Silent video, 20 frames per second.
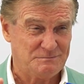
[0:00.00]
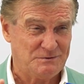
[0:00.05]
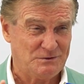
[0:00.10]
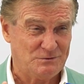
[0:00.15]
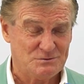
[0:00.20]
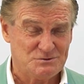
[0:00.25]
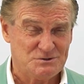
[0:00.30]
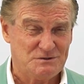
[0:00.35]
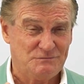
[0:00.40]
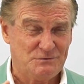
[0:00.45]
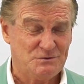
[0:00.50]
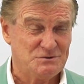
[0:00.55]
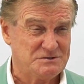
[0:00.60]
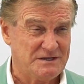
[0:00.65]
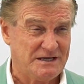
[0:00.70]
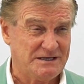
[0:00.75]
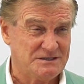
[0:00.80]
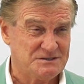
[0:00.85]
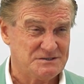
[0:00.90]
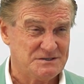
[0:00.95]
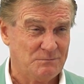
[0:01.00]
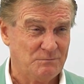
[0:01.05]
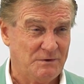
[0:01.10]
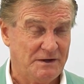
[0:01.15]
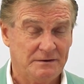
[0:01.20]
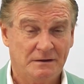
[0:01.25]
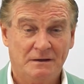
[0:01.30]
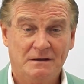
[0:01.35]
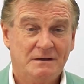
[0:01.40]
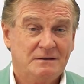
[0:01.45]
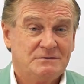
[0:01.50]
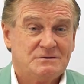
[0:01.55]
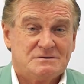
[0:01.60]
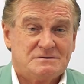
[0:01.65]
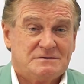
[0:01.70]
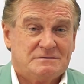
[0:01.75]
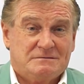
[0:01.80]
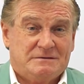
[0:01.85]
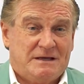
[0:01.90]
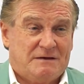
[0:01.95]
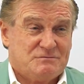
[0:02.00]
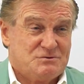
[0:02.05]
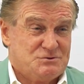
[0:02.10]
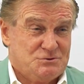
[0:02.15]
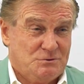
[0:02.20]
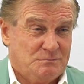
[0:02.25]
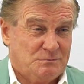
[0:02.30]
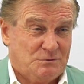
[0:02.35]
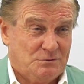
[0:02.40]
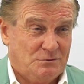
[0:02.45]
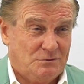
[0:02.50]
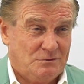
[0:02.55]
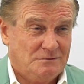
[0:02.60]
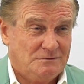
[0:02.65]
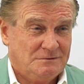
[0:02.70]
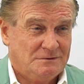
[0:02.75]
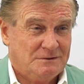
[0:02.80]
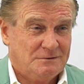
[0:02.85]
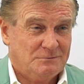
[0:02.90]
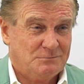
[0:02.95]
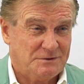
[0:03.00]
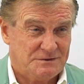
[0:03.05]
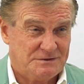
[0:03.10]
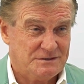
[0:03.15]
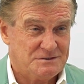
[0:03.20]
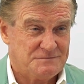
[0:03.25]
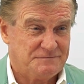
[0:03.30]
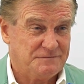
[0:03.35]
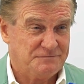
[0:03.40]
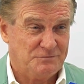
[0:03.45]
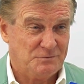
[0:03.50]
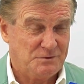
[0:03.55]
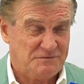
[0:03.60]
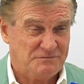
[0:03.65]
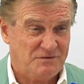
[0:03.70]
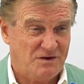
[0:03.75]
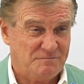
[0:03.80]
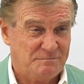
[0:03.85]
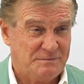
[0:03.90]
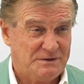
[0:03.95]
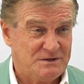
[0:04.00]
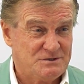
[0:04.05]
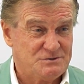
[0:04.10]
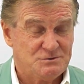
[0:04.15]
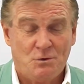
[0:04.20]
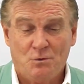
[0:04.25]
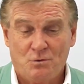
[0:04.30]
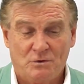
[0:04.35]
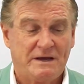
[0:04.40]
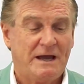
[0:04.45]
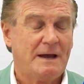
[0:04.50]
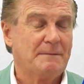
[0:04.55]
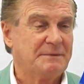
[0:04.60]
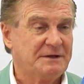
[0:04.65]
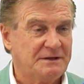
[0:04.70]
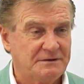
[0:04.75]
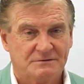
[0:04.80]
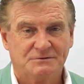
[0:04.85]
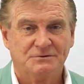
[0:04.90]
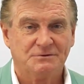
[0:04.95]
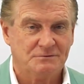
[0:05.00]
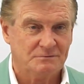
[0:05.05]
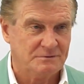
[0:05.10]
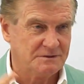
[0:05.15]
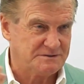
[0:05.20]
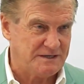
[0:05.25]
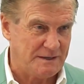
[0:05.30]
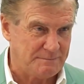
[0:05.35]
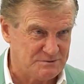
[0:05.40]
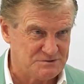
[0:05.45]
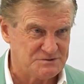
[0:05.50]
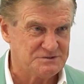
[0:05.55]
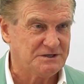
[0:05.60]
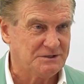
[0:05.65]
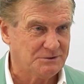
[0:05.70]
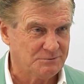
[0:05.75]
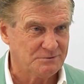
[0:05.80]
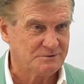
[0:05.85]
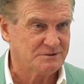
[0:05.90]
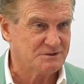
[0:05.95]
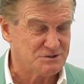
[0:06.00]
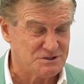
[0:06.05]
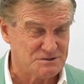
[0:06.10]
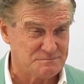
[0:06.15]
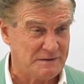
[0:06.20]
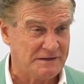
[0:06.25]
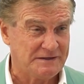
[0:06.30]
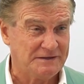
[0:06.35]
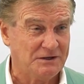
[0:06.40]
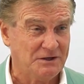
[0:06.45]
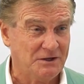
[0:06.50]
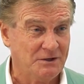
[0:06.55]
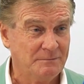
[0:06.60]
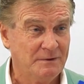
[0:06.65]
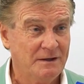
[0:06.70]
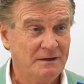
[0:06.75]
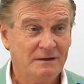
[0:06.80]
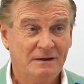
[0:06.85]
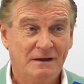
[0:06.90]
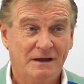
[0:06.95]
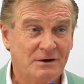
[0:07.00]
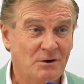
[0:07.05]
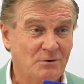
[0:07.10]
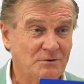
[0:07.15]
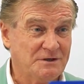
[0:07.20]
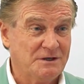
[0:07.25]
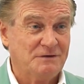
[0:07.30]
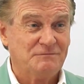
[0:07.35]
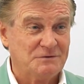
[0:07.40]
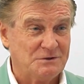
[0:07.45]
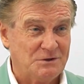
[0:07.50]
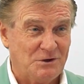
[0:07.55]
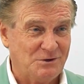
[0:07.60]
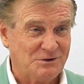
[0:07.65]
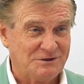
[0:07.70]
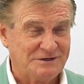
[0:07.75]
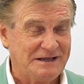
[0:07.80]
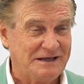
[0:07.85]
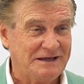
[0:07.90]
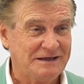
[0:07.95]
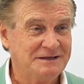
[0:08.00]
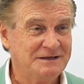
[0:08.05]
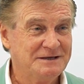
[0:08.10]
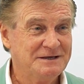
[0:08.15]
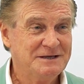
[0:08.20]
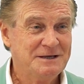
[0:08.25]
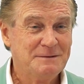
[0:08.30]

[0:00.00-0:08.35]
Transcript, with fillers: Because if you say to someone, just have a Zoom call with us for 45 minutes or come into a tapas dinner at the display home and I'll give you the holiday